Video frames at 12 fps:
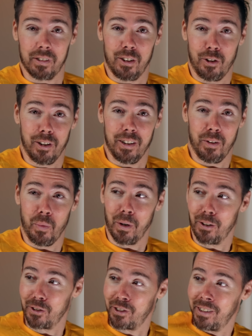You could do
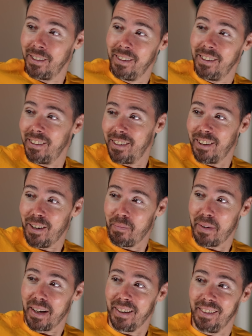worse. Not
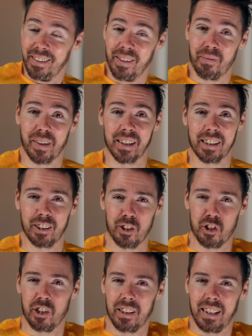bad. But
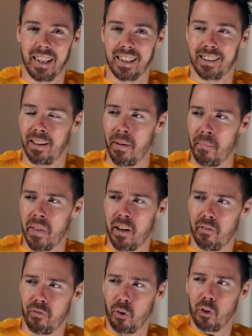could you, like,
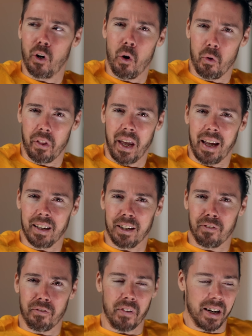forego that
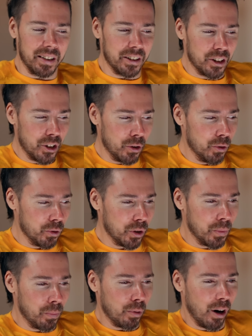and find a
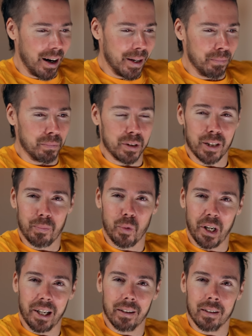used prime
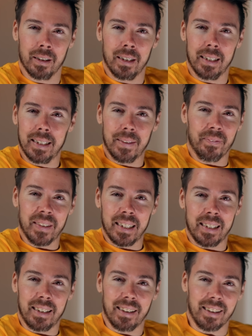somewhere?
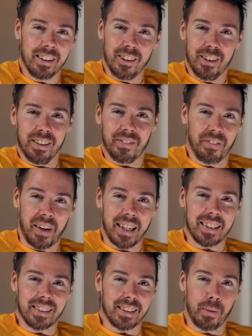You could
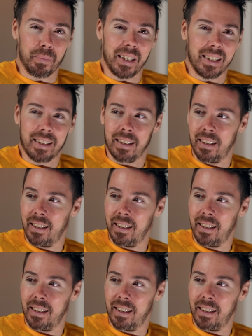find something.